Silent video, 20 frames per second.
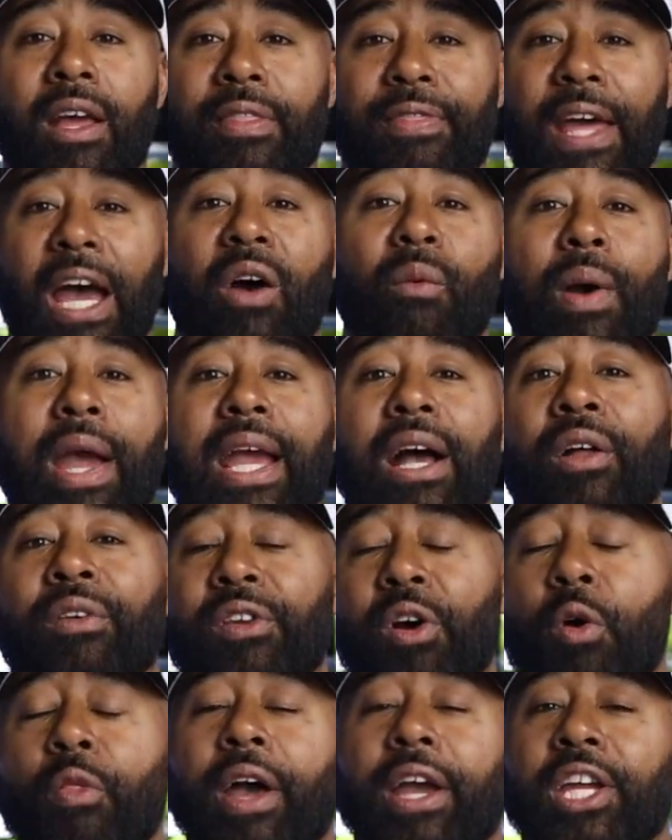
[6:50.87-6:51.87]
That way I'll
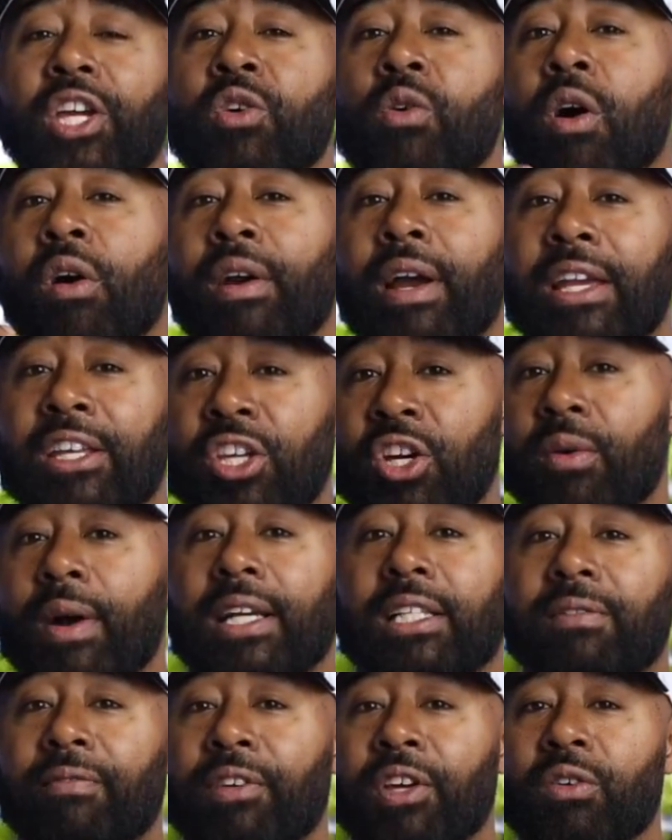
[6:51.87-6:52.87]
know that you are a
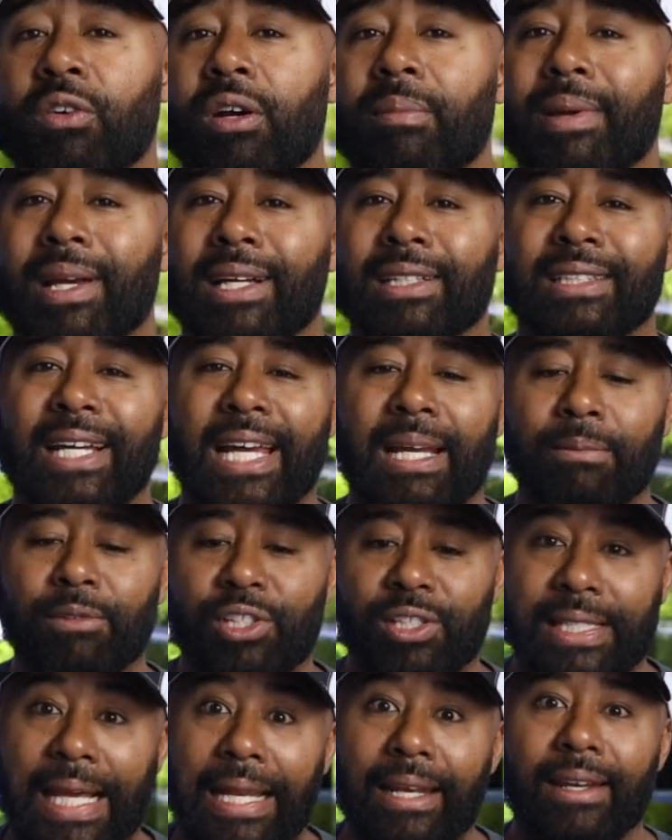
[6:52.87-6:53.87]
US viewer, because I am
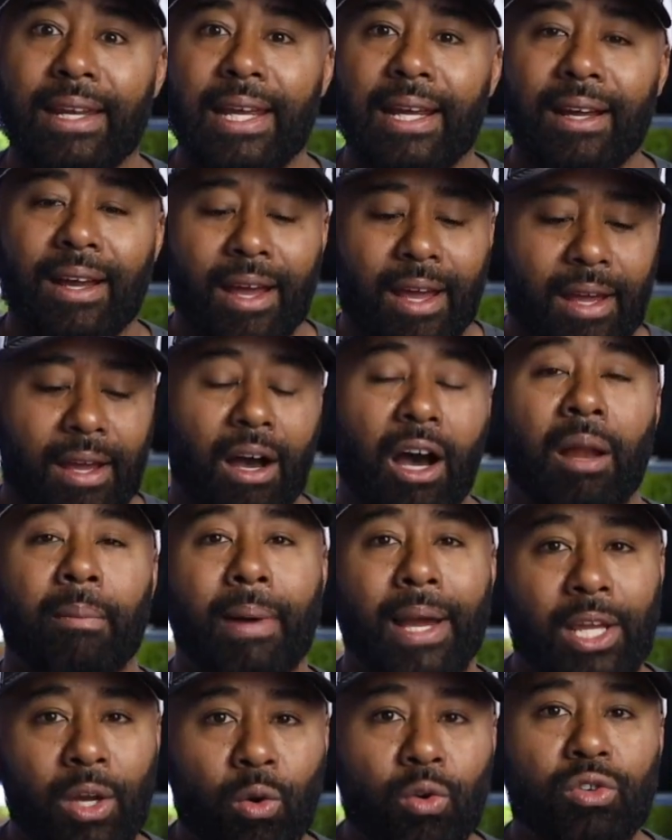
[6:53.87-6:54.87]
sending on
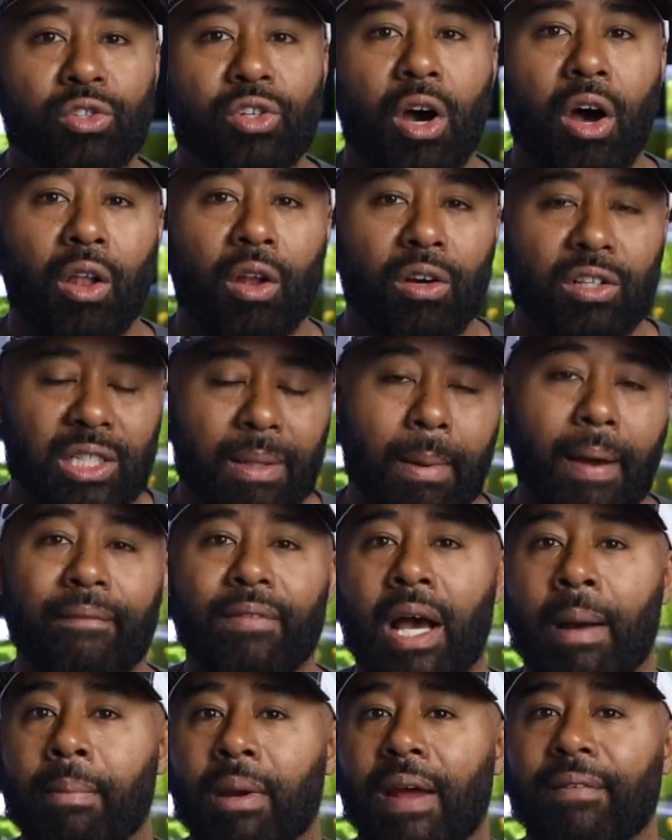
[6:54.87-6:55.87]
my own dollar, so I'm
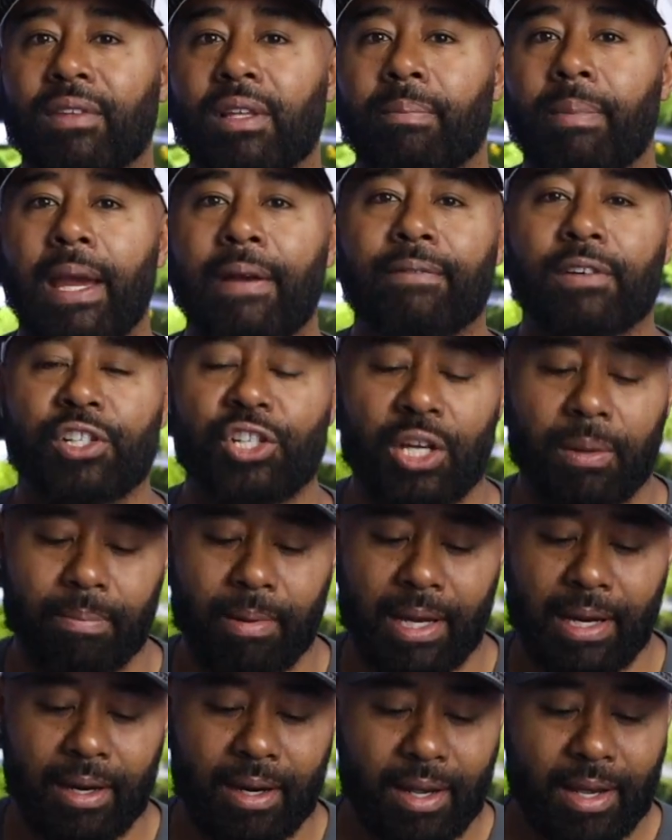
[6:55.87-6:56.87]
going to have to pay for
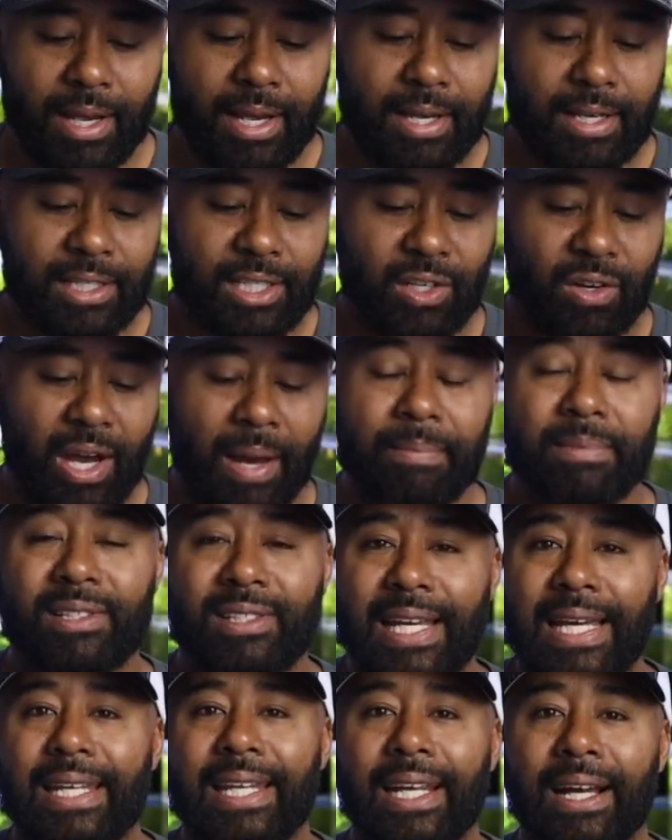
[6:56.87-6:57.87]
shipping. So I'm
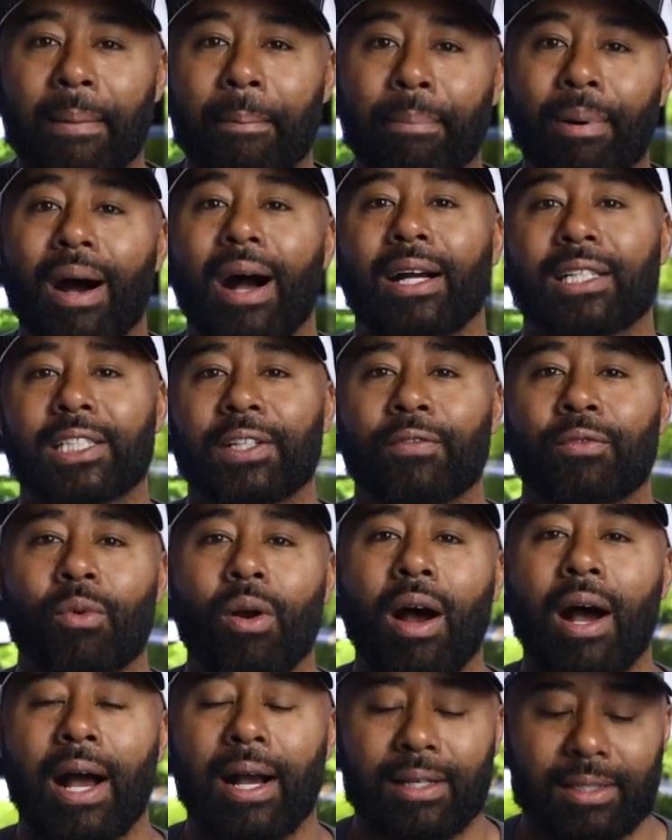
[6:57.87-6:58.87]
sending a box of
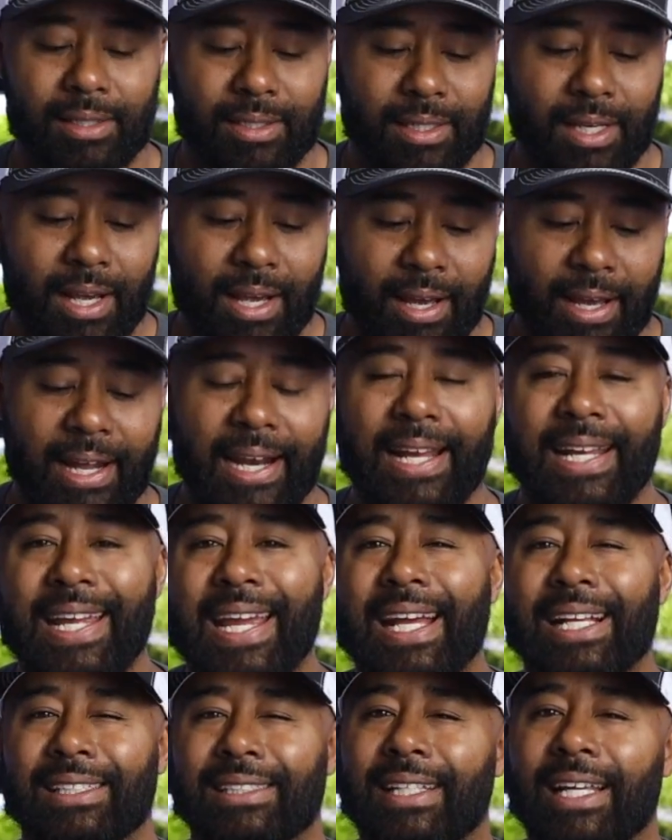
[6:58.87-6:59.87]
rocks, and I
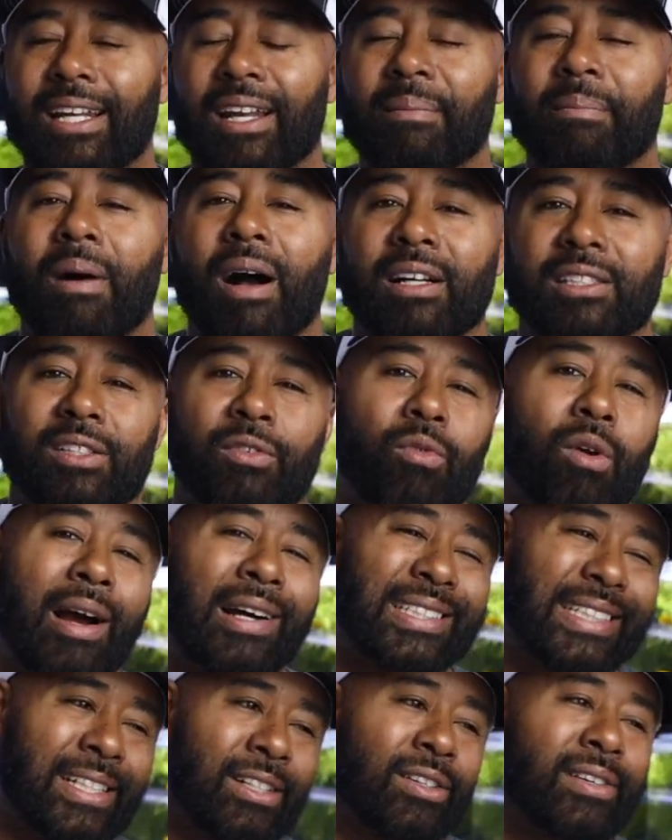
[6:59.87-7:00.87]
can't send a box of
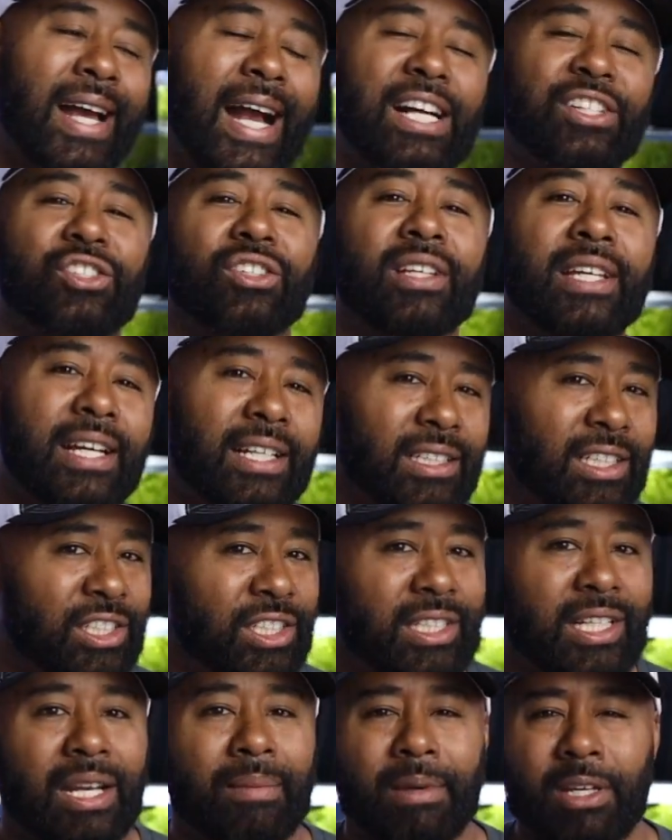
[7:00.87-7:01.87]
rocks internationally because it's
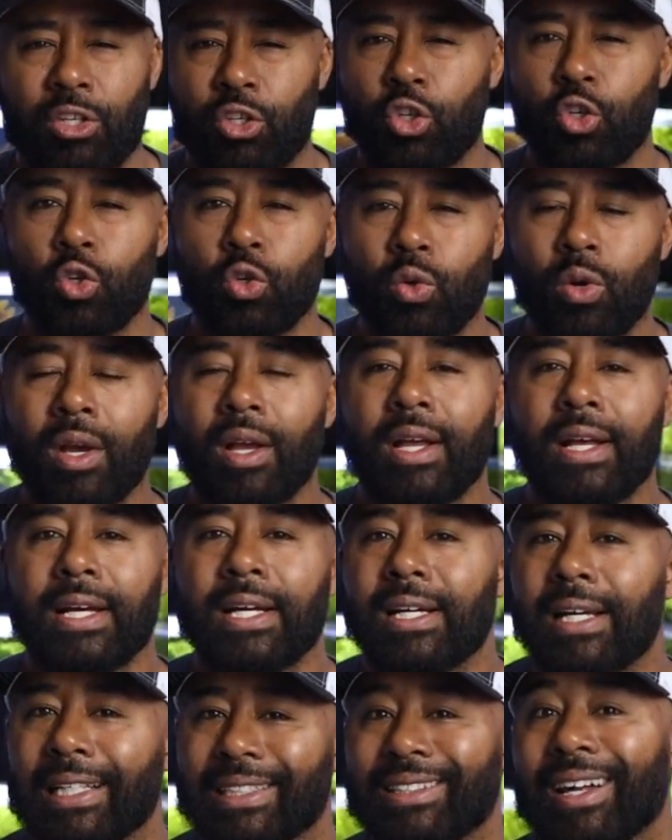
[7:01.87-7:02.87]
just going to be
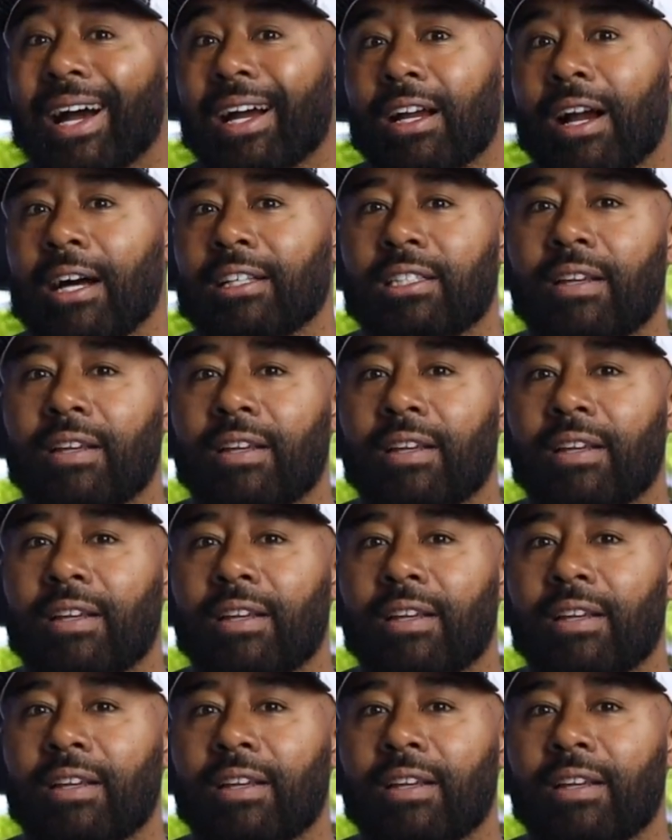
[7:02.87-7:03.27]
it's not cost